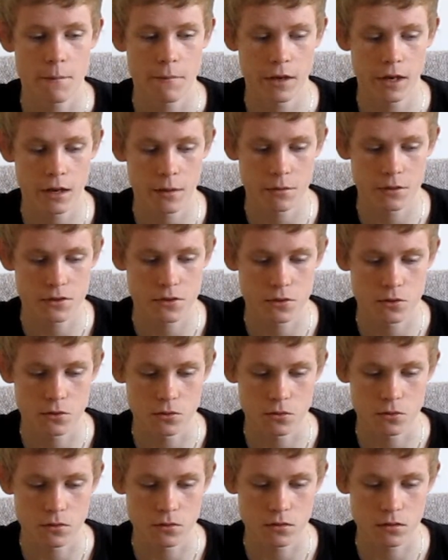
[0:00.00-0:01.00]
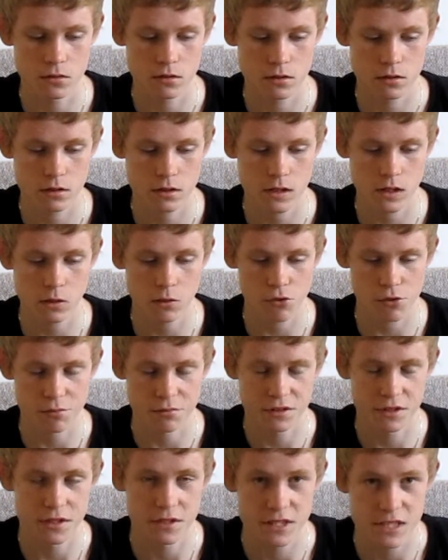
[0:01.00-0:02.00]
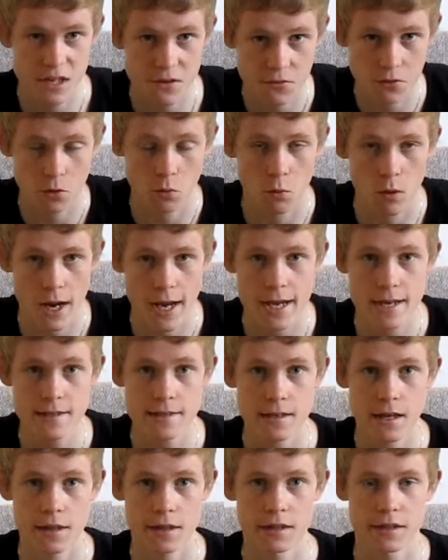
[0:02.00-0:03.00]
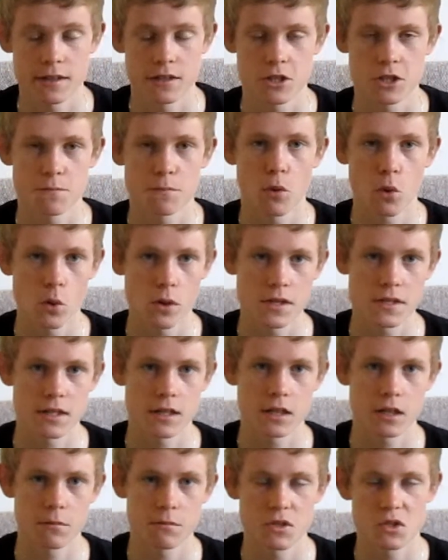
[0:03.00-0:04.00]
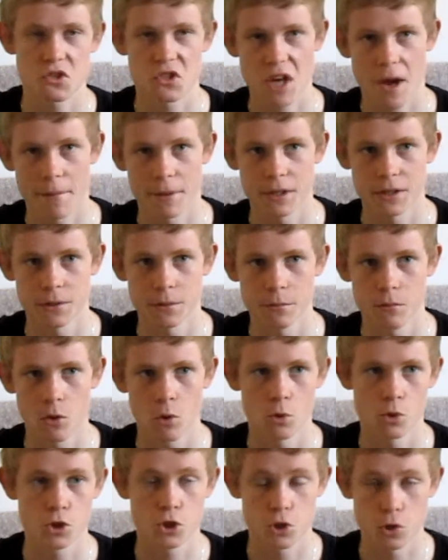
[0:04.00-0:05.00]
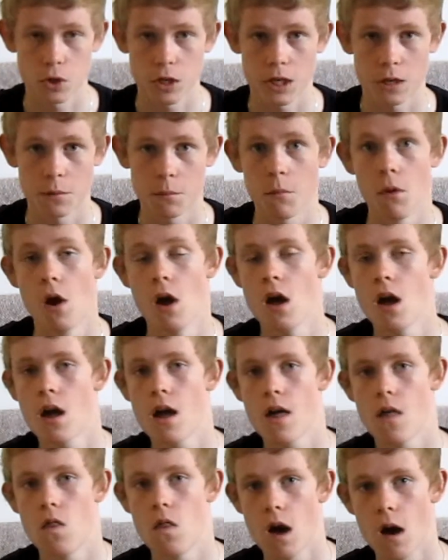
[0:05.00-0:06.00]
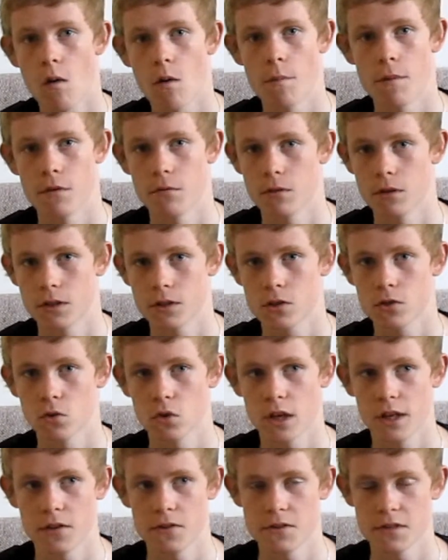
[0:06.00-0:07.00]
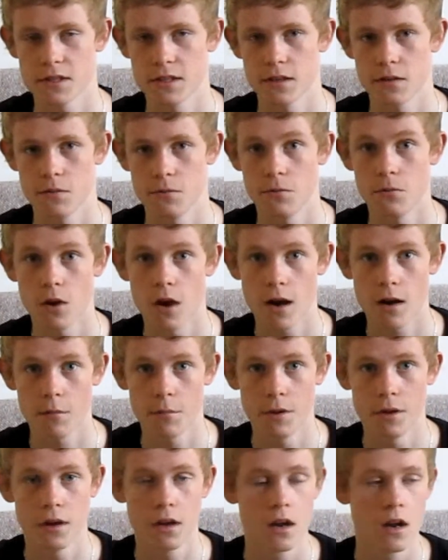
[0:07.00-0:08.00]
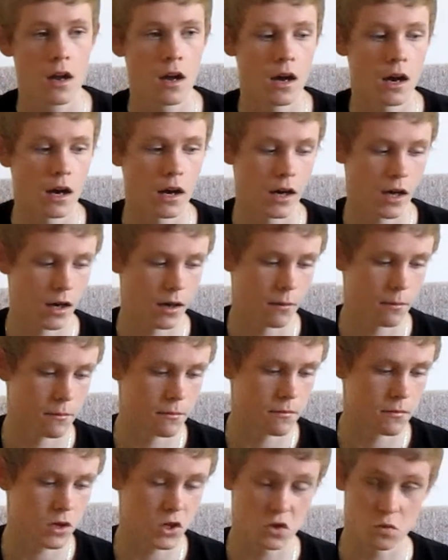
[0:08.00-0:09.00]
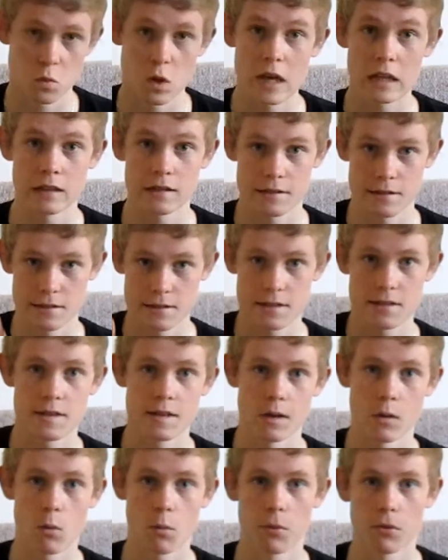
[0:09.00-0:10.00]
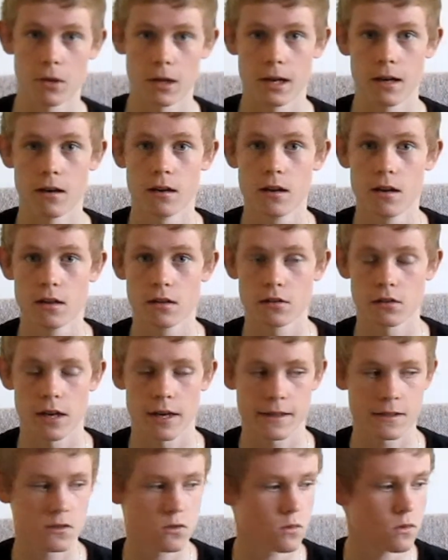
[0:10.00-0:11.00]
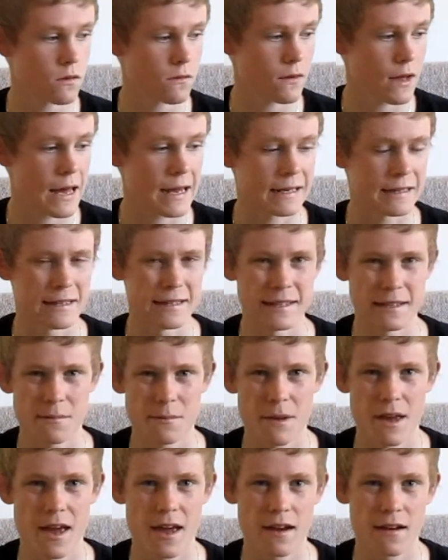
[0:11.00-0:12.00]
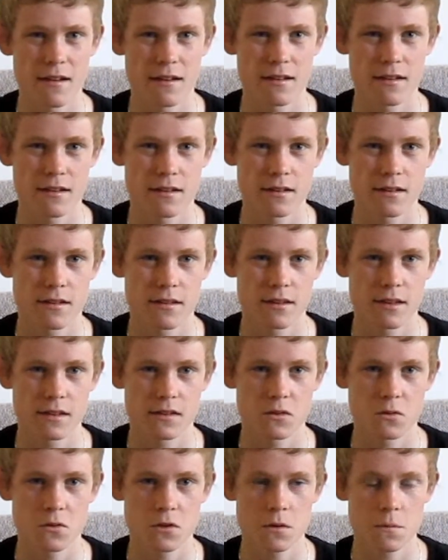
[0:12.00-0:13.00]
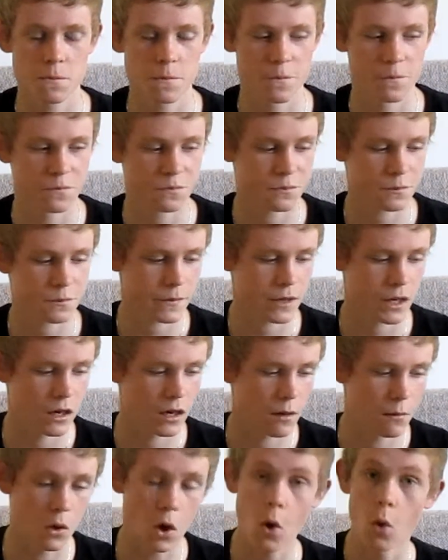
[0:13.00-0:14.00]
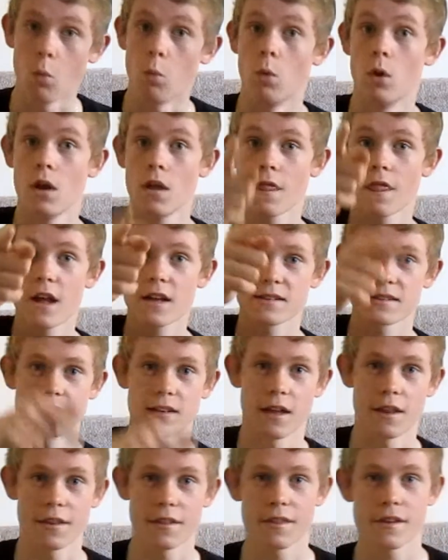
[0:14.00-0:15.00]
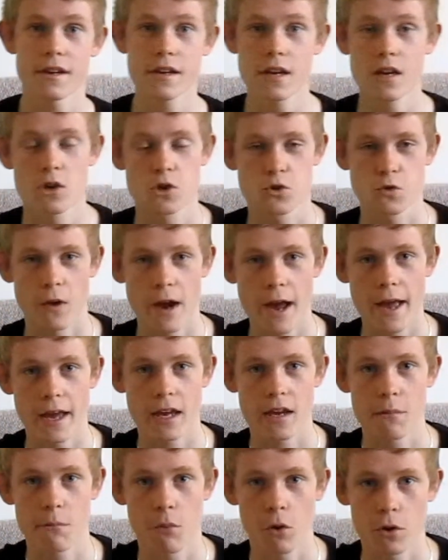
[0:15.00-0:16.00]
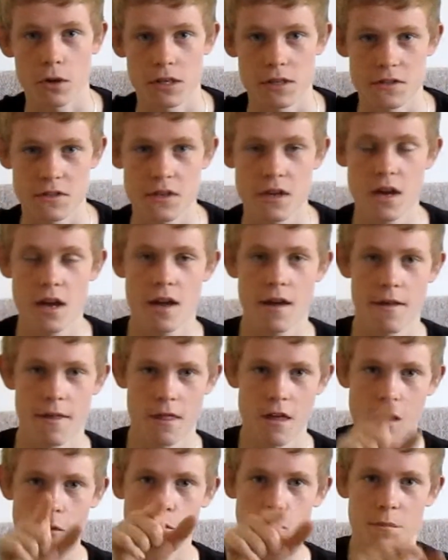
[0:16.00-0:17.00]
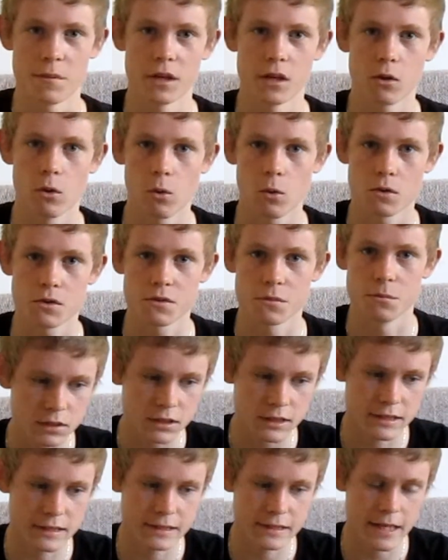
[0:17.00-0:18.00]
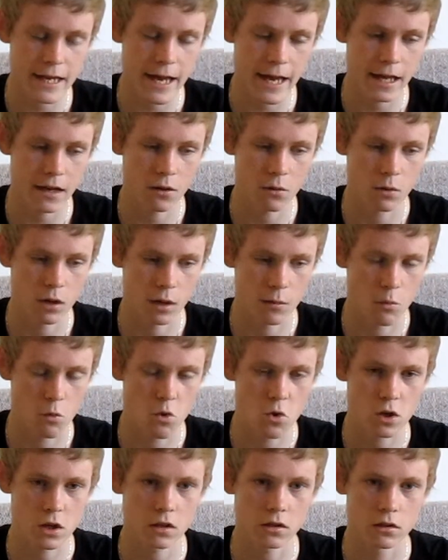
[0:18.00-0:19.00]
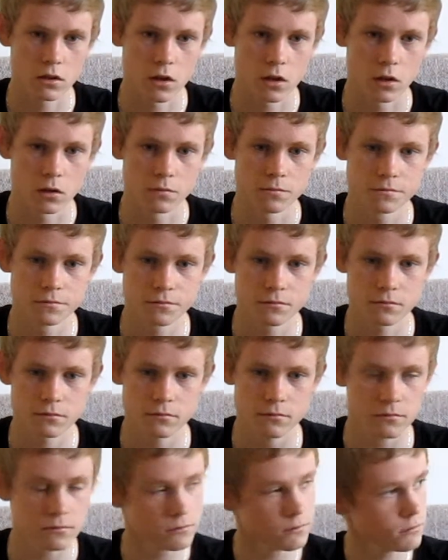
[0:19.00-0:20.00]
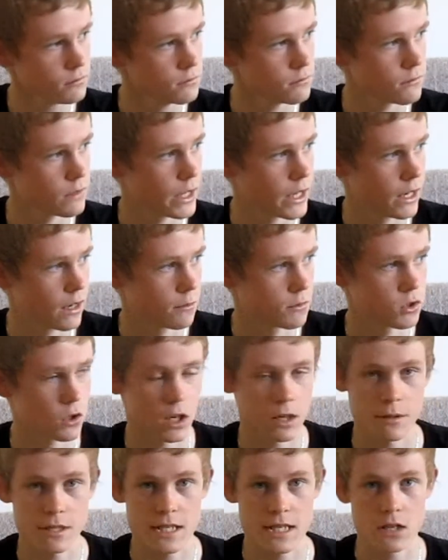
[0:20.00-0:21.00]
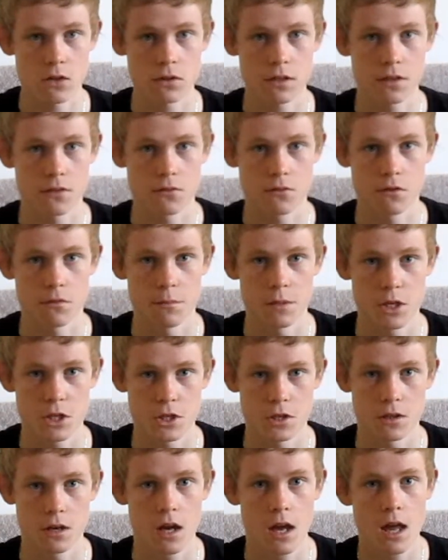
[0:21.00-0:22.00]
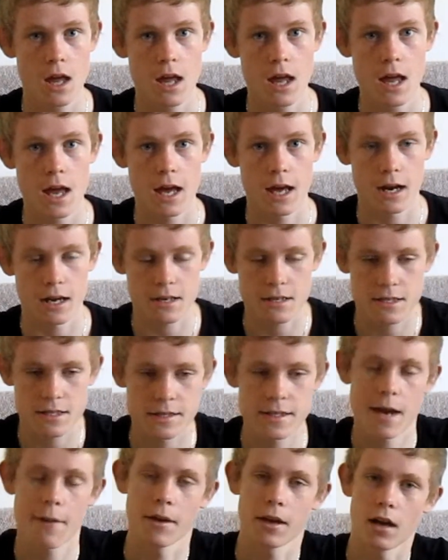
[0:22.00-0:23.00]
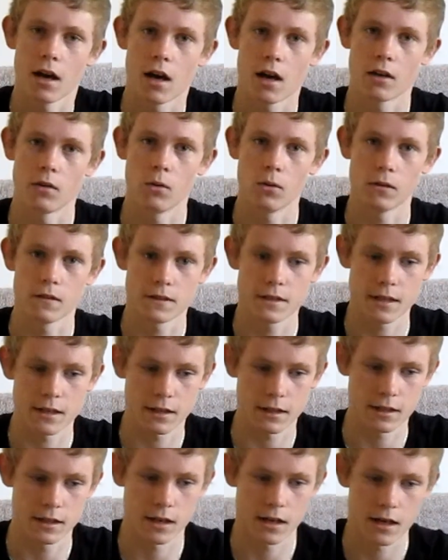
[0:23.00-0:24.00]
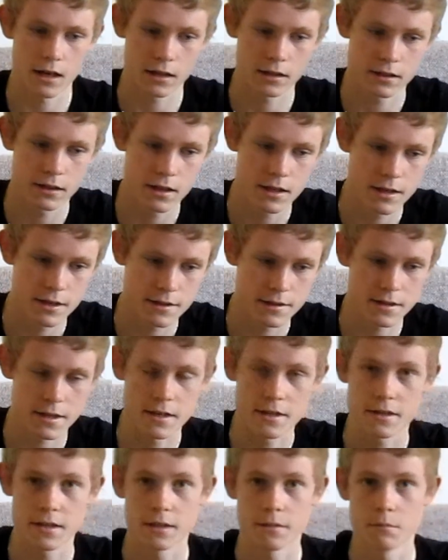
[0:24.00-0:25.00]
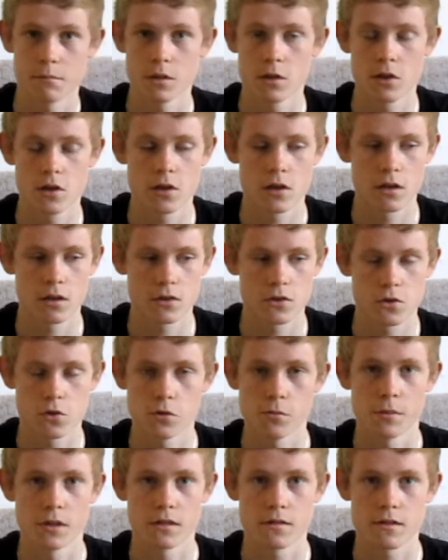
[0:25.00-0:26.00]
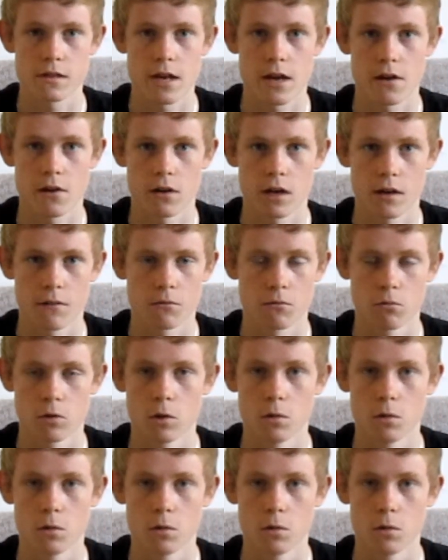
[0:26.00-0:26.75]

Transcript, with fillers: being able to kill them in different ways other than just poisoning them, stabbing them, or shooting them, that would be really cool, like using the environment, as well as in single player. Like, sort of add a Hitman thing to it. Oh, that's another thing, dragging bodies. That would be awesome, because I hate it when I'm walking along and I'm trying to be stealthy through a mission and I stab a guard, and all of a sudden a guard sees him 2 minutes later and I've